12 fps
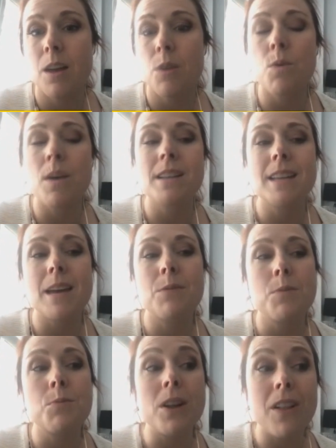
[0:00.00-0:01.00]
One day
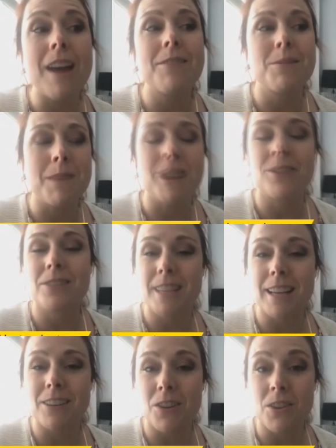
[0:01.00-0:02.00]
we will have the medical
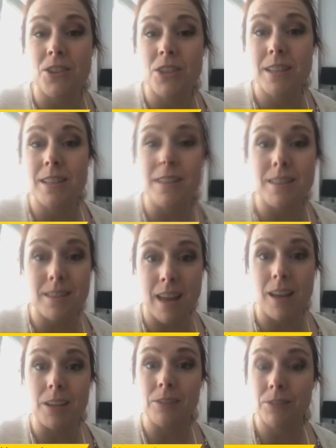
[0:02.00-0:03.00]
technology to
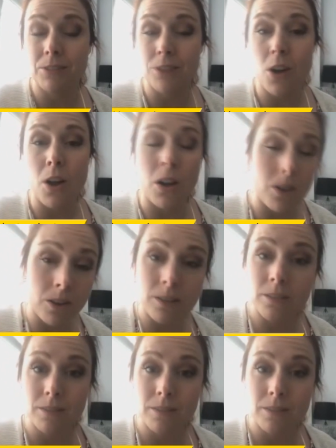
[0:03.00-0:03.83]
save all,